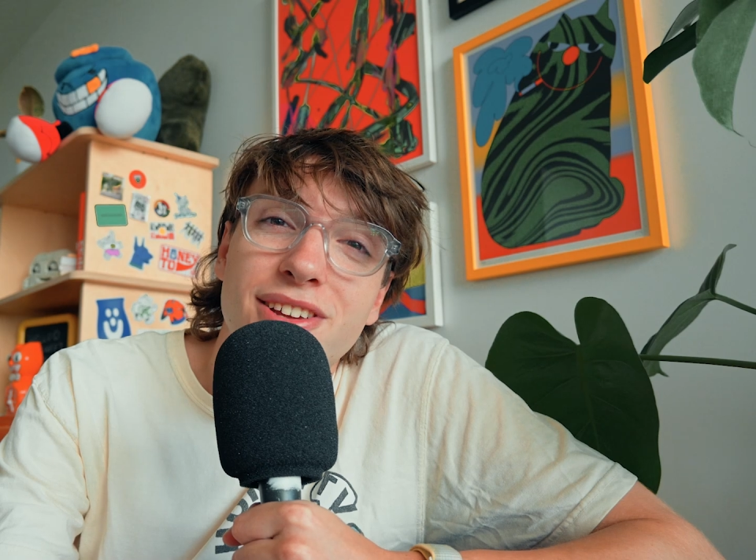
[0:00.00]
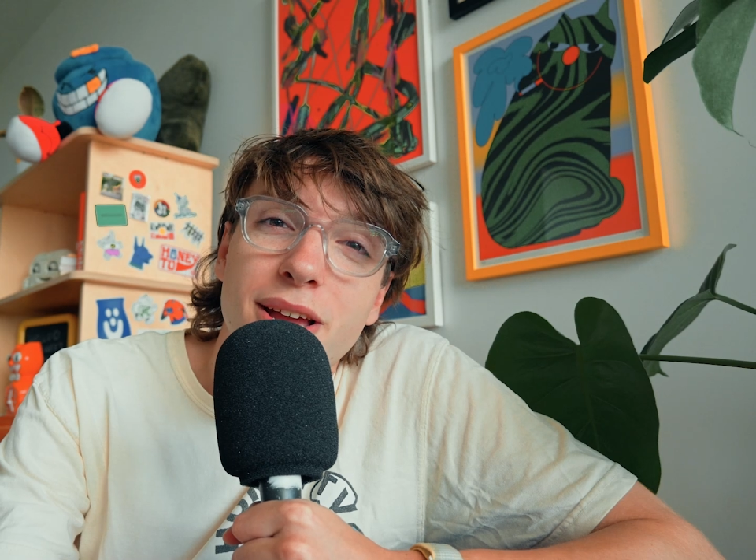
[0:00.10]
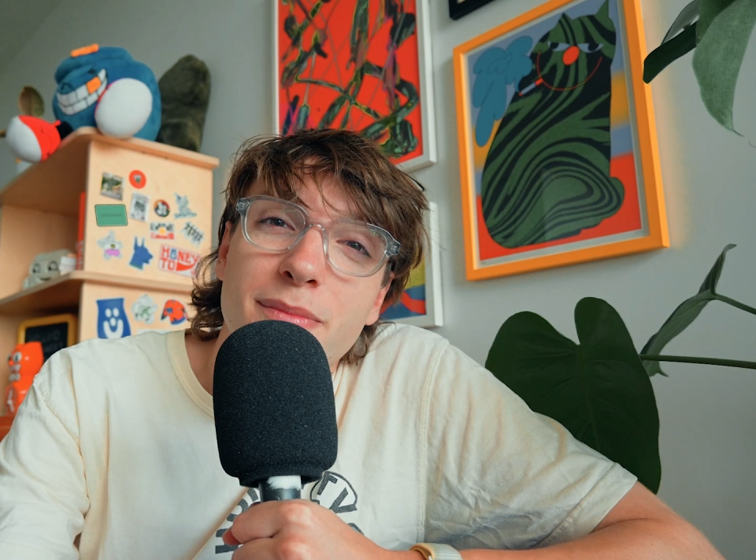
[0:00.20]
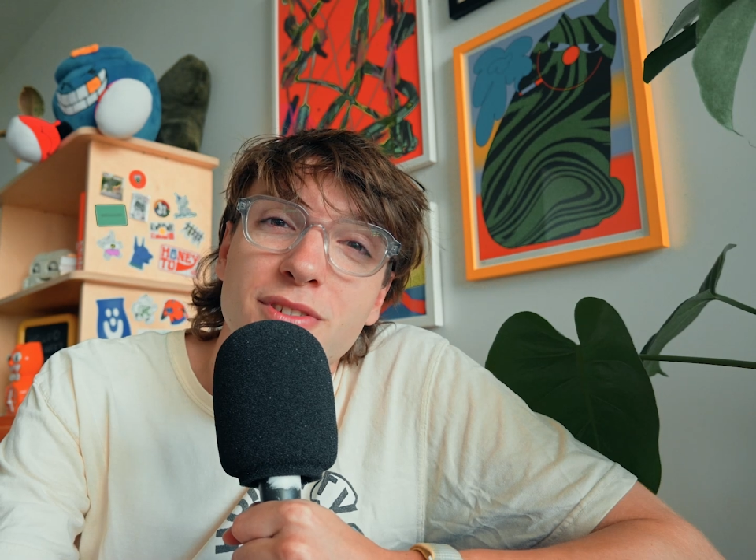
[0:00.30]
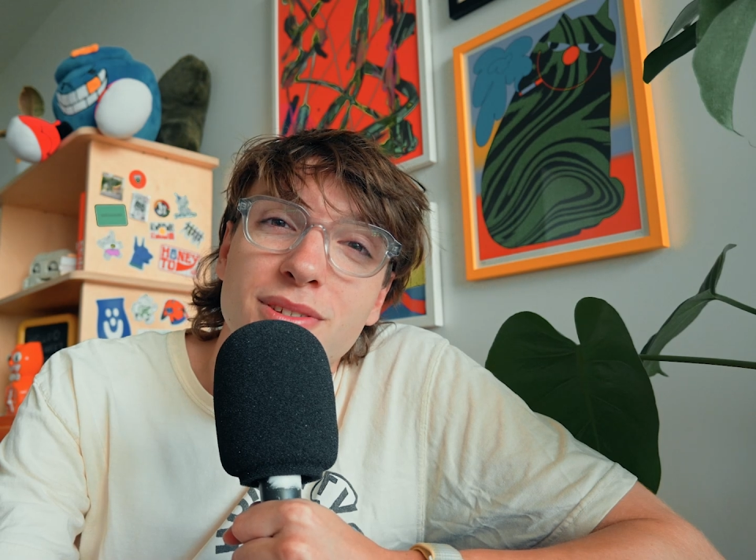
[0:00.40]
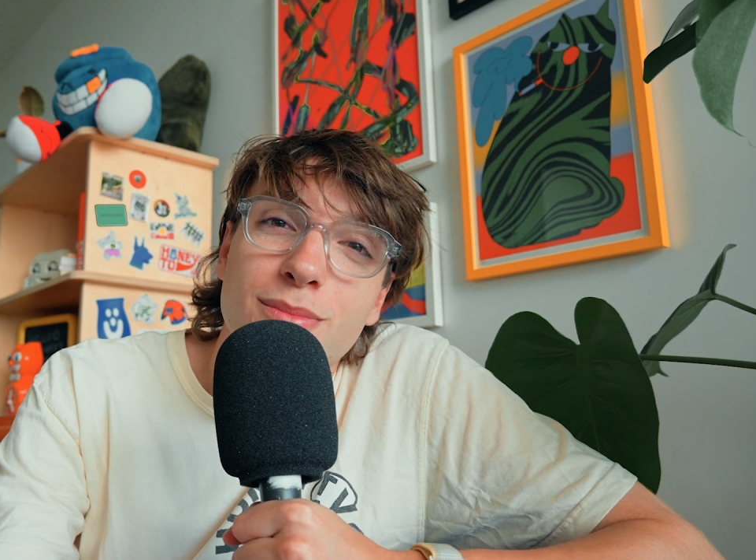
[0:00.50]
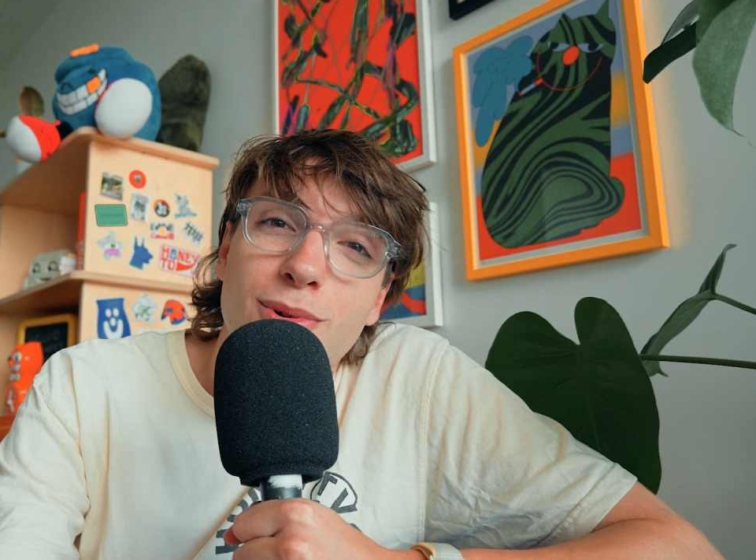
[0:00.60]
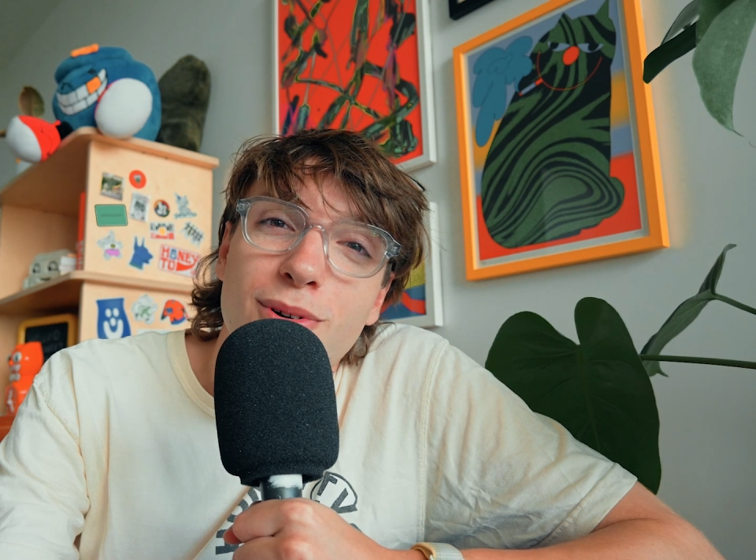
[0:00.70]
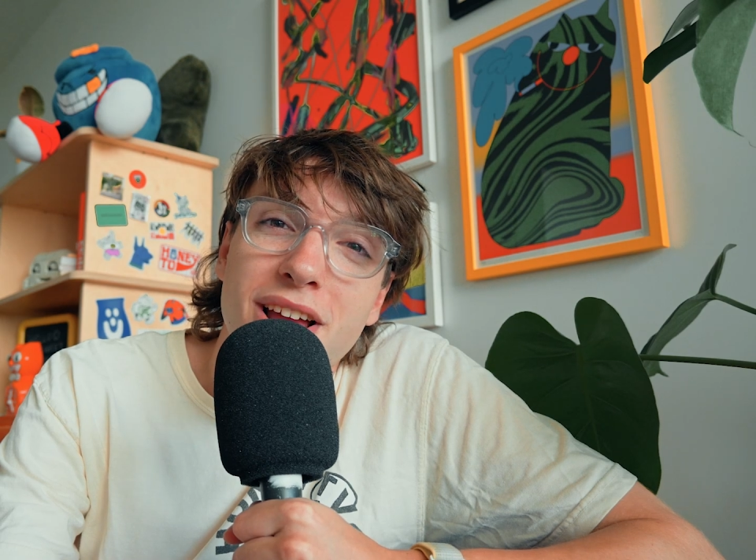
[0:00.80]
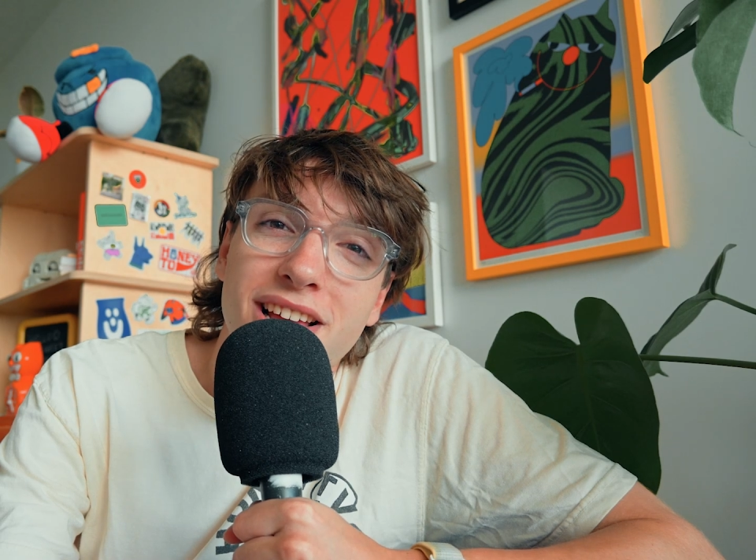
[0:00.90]
time for some
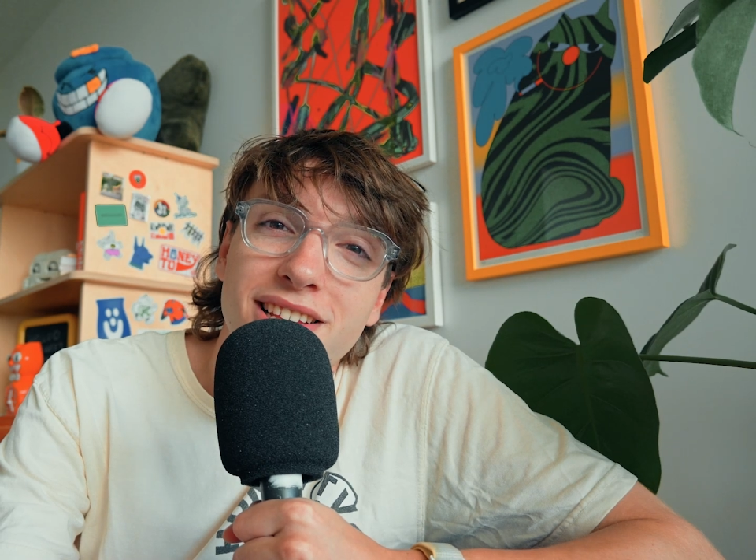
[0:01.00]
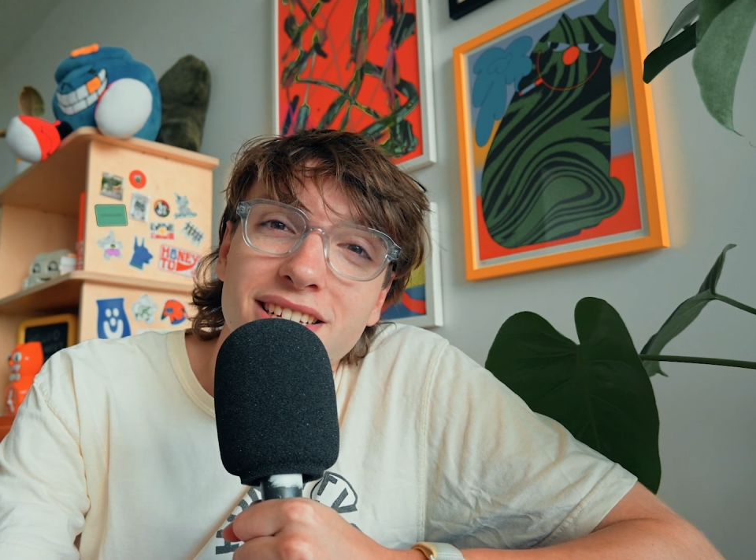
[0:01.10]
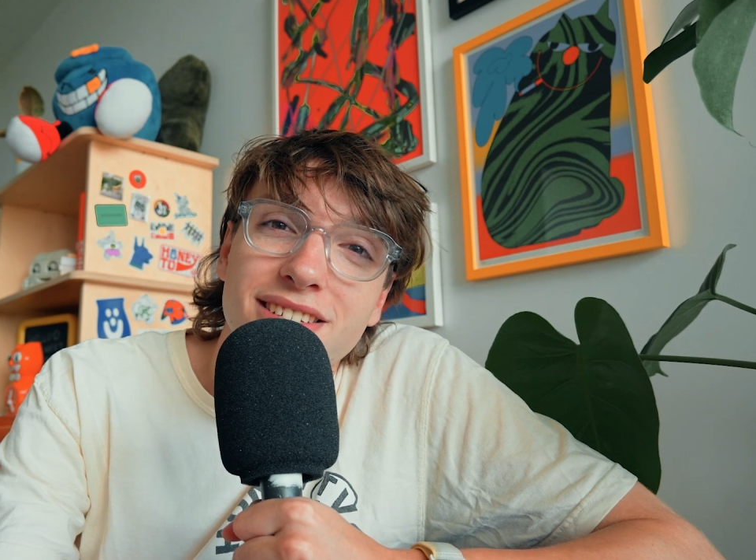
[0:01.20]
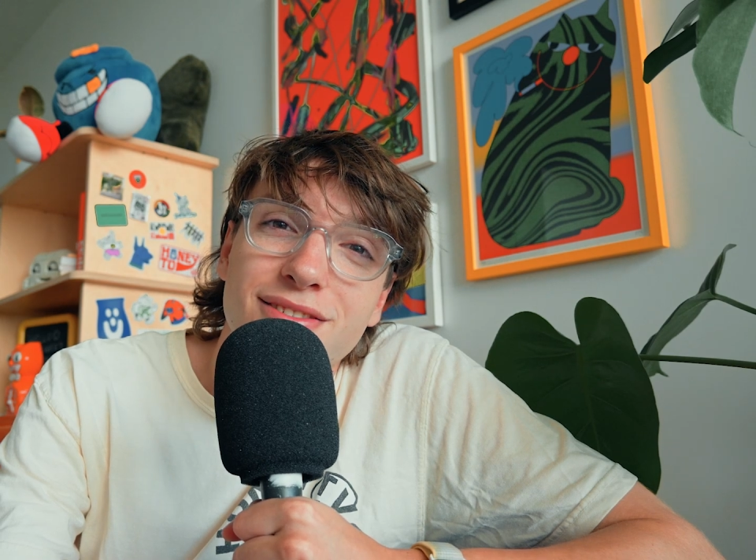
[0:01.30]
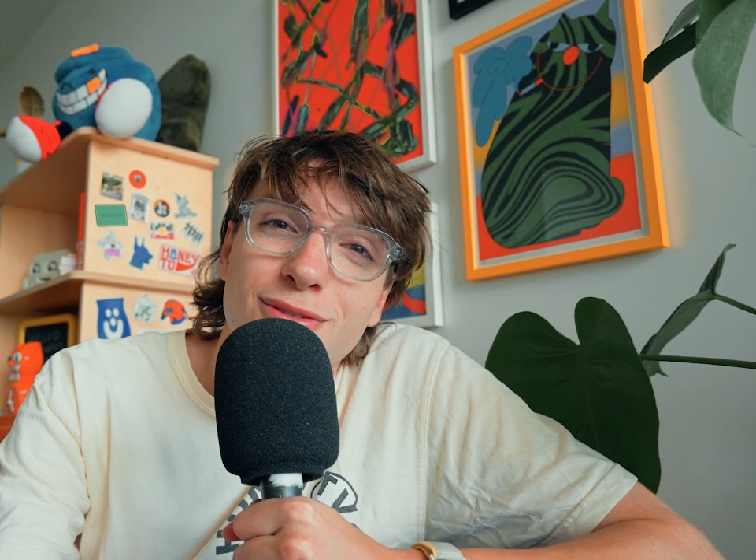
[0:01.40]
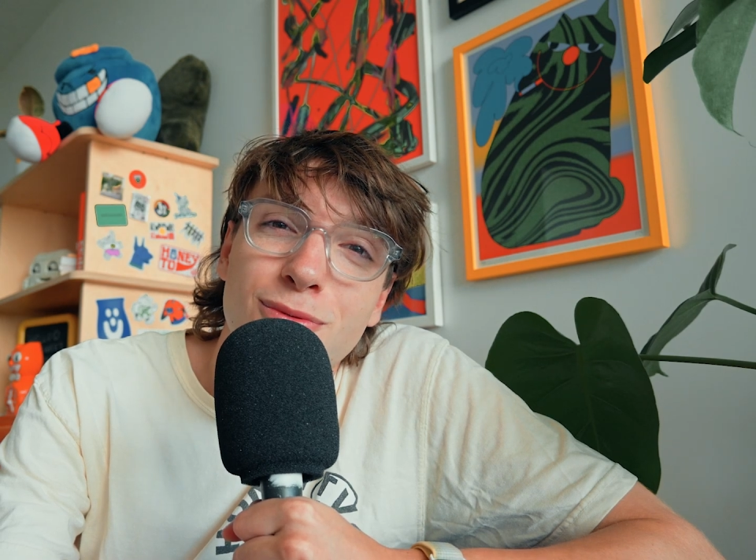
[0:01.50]
more Elliot